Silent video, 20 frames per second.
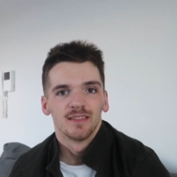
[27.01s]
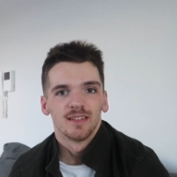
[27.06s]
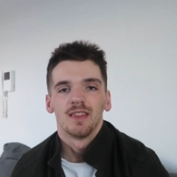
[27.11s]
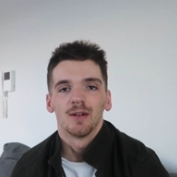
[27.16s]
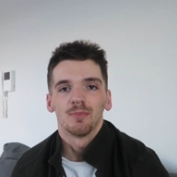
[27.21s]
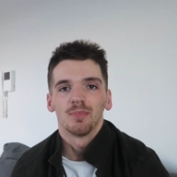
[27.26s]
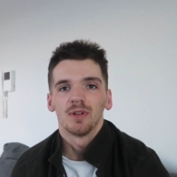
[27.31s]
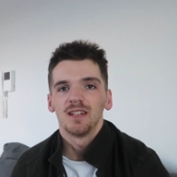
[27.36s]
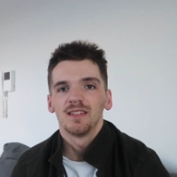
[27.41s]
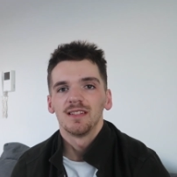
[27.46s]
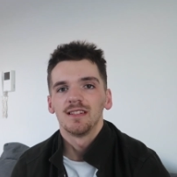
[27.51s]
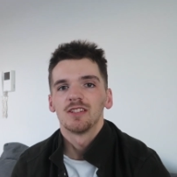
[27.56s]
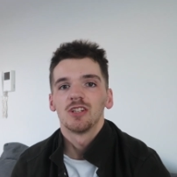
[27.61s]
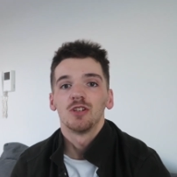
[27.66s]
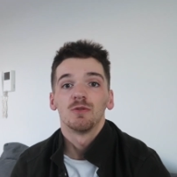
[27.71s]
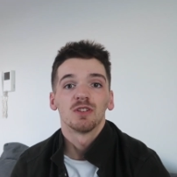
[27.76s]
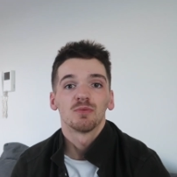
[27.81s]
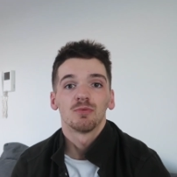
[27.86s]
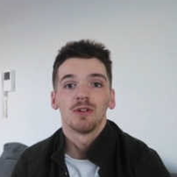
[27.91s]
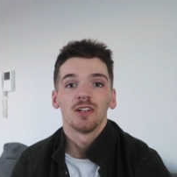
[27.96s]
That placing
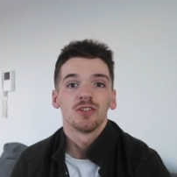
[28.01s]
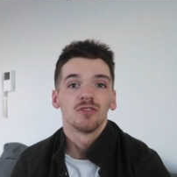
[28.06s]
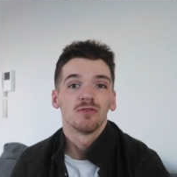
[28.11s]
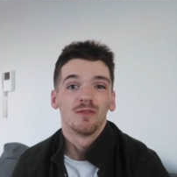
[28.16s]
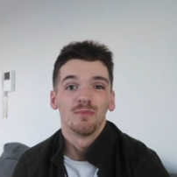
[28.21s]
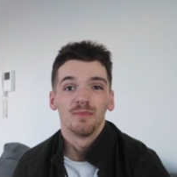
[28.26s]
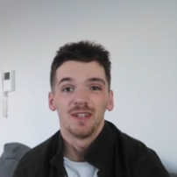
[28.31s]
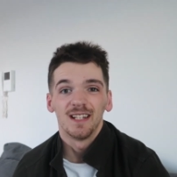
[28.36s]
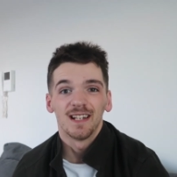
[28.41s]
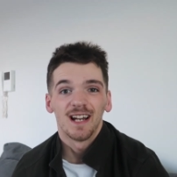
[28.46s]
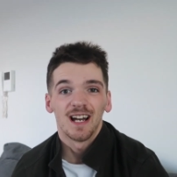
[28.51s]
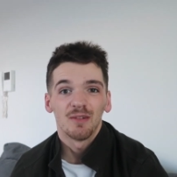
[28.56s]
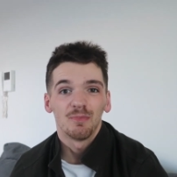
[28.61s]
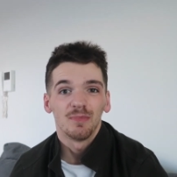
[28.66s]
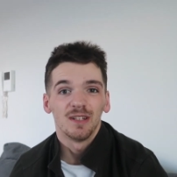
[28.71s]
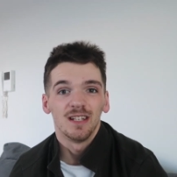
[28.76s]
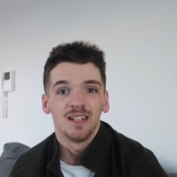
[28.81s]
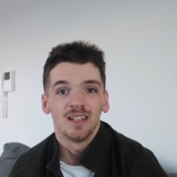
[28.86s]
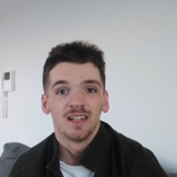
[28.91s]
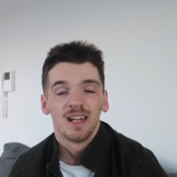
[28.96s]
too much pressure on being
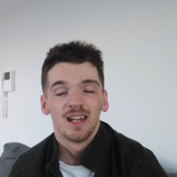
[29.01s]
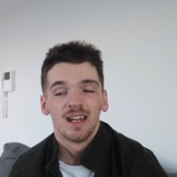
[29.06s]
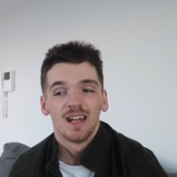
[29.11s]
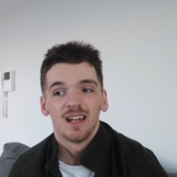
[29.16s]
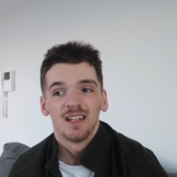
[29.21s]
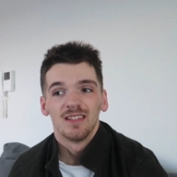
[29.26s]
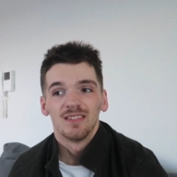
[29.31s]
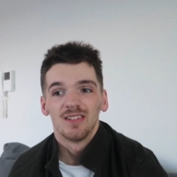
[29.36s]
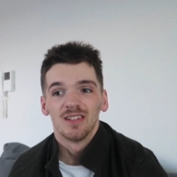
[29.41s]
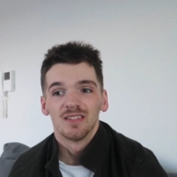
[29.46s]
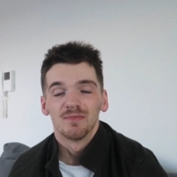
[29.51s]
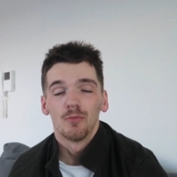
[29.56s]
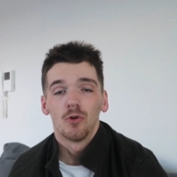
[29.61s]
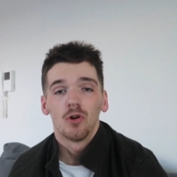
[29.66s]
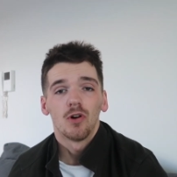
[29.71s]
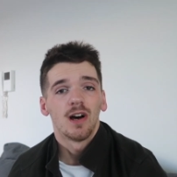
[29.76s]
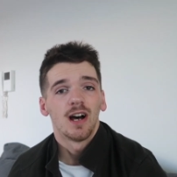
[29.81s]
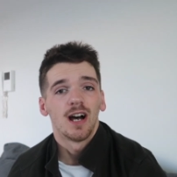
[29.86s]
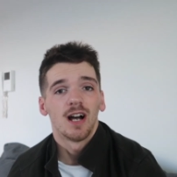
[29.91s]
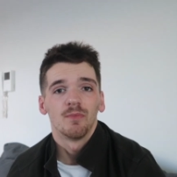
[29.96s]
happy does
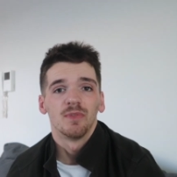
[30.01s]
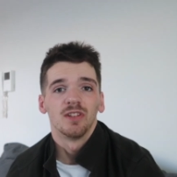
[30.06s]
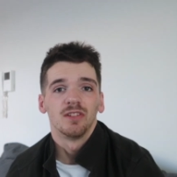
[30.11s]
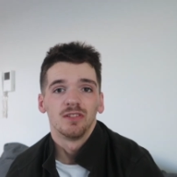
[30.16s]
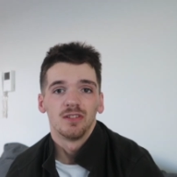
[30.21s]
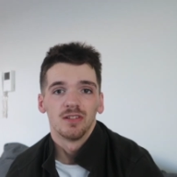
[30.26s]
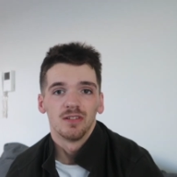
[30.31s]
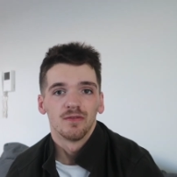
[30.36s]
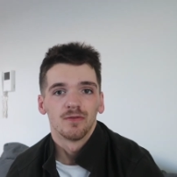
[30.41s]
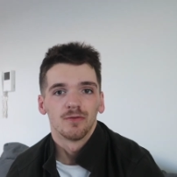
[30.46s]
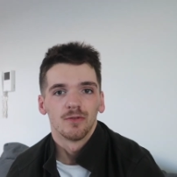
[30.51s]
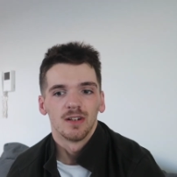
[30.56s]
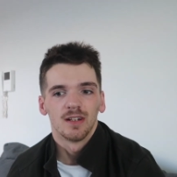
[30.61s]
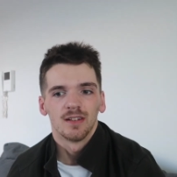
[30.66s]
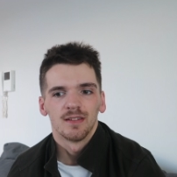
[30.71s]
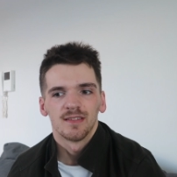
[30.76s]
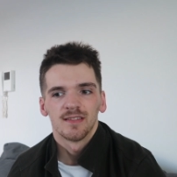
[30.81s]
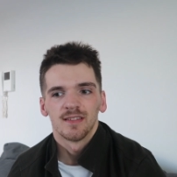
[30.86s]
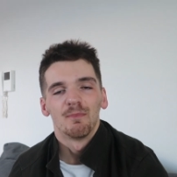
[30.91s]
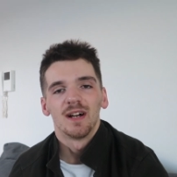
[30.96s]
more harm than good for
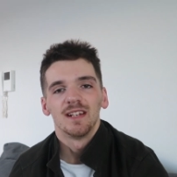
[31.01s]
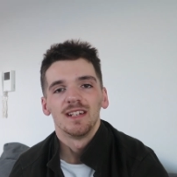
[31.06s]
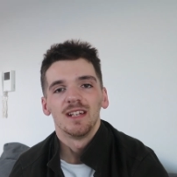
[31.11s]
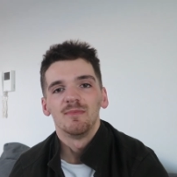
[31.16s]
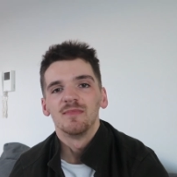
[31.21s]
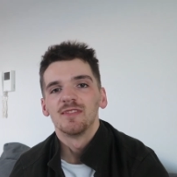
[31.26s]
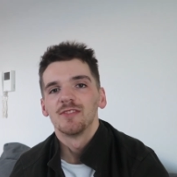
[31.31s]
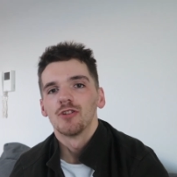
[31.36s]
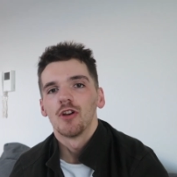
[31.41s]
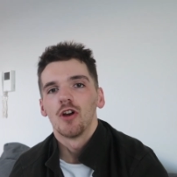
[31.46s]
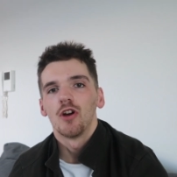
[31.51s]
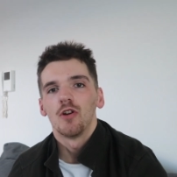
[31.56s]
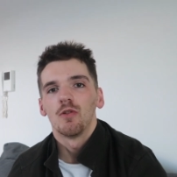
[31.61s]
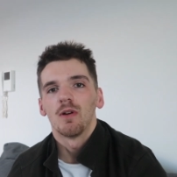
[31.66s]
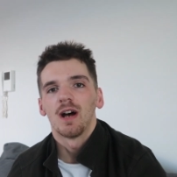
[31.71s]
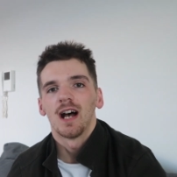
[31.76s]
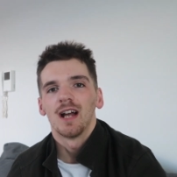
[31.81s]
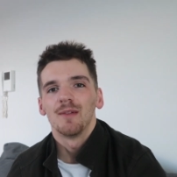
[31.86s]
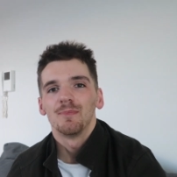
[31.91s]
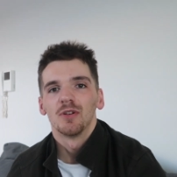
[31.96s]
us. My name's
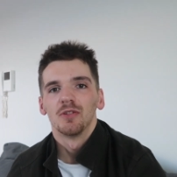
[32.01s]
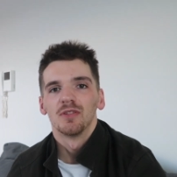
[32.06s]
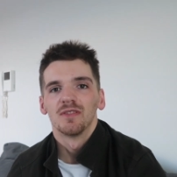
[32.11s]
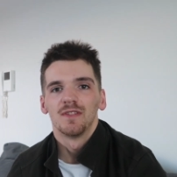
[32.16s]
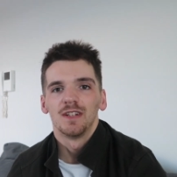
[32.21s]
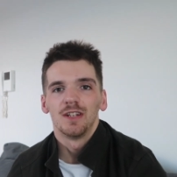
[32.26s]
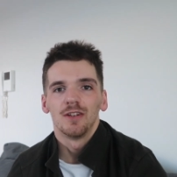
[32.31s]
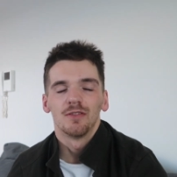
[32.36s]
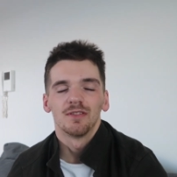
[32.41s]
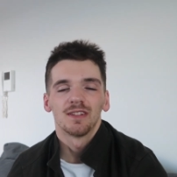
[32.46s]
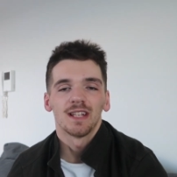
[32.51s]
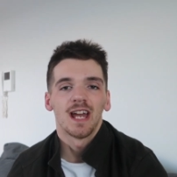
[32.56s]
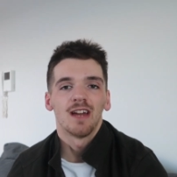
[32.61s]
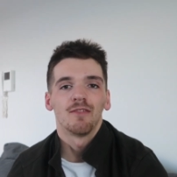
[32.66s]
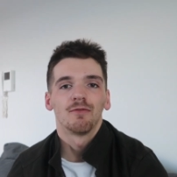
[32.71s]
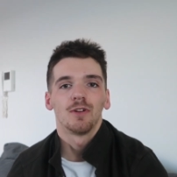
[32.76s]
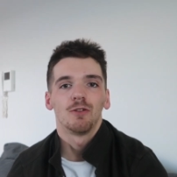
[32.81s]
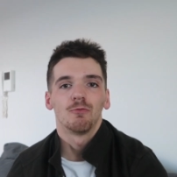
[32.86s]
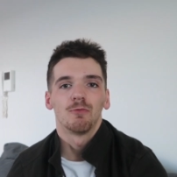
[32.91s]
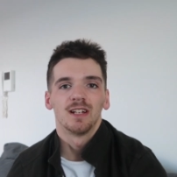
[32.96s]
Joe. I post videos
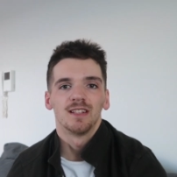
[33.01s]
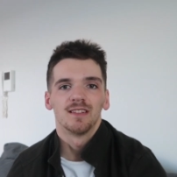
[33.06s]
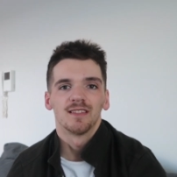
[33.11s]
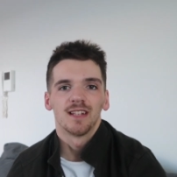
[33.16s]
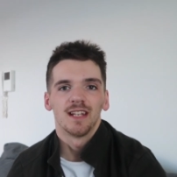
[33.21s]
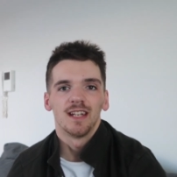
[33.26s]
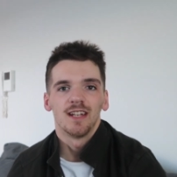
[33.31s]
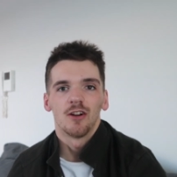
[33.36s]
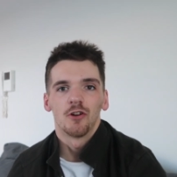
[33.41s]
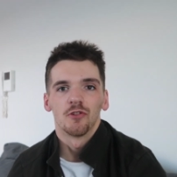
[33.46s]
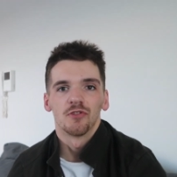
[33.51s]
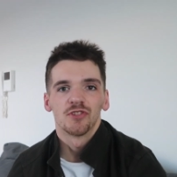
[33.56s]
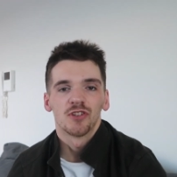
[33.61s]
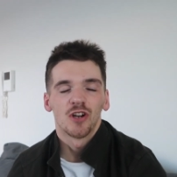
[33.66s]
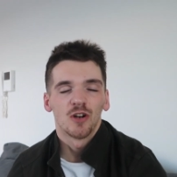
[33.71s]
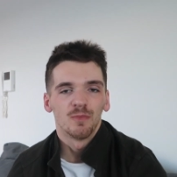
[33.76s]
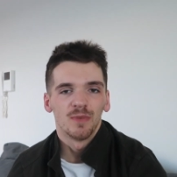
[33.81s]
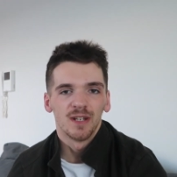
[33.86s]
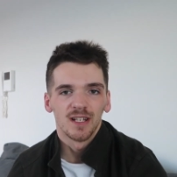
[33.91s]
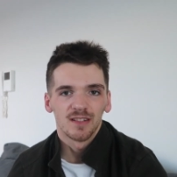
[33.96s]
every Wednesday on
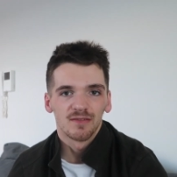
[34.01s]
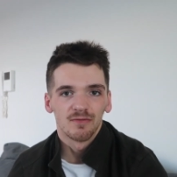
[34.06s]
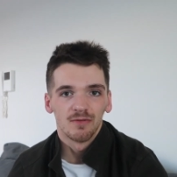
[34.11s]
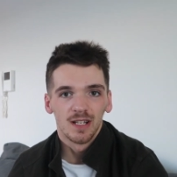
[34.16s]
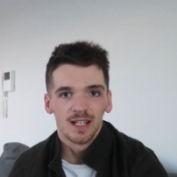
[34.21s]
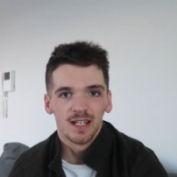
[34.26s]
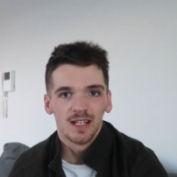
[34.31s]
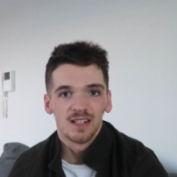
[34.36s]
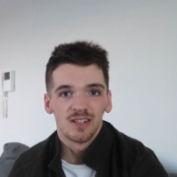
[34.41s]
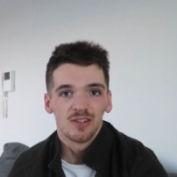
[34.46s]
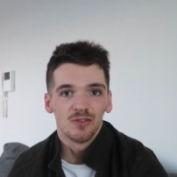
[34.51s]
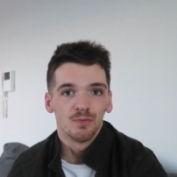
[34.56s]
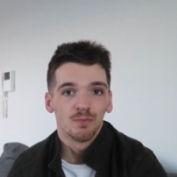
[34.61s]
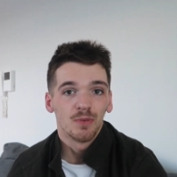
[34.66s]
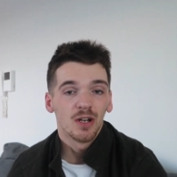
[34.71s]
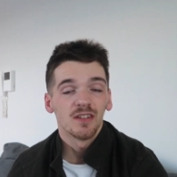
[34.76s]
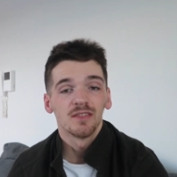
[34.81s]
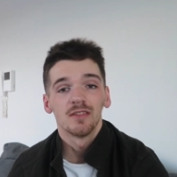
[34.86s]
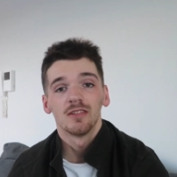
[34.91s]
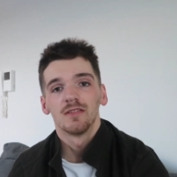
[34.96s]
topics relating to
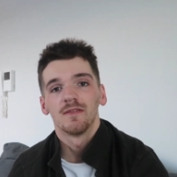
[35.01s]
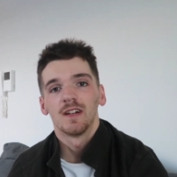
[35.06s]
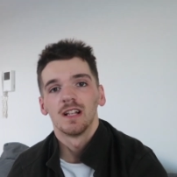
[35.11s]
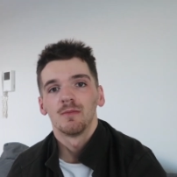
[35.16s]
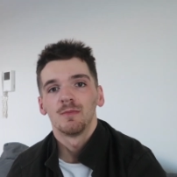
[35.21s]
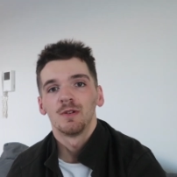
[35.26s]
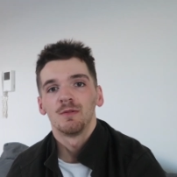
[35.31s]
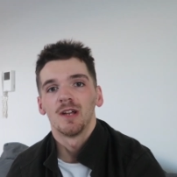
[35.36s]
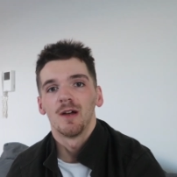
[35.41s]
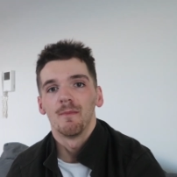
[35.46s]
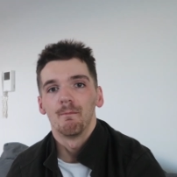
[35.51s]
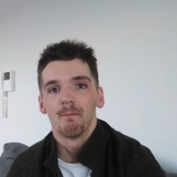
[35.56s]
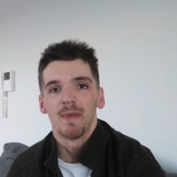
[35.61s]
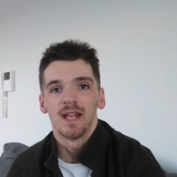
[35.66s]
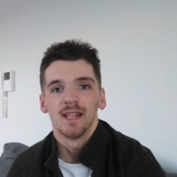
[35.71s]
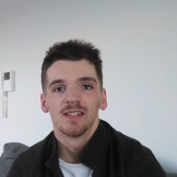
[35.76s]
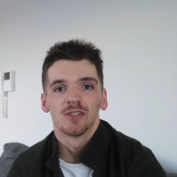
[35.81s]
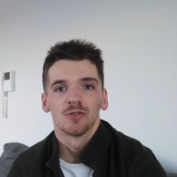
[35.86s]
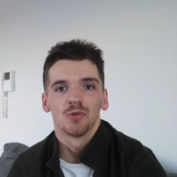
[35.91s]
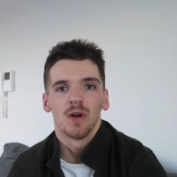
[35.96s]
personal development and
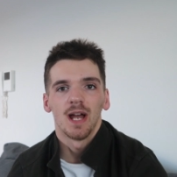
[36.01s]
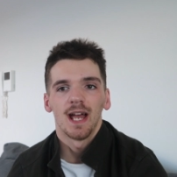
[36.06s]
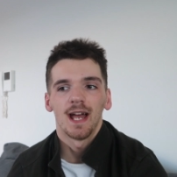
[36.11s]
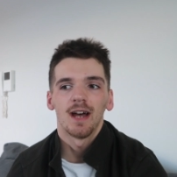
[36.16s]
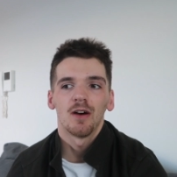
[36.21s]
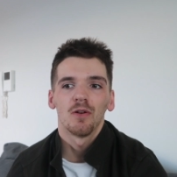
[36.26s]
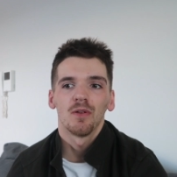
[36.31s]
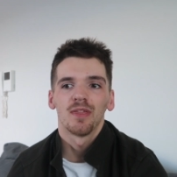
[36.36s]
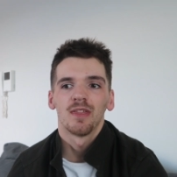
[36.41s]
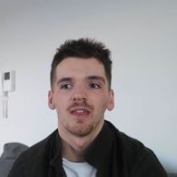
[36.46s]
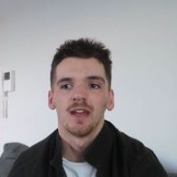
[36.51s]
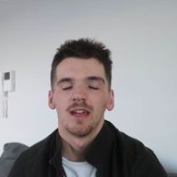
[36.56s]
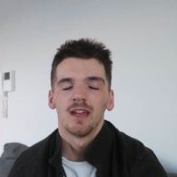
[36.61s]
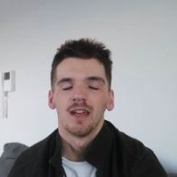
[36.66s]
mental health.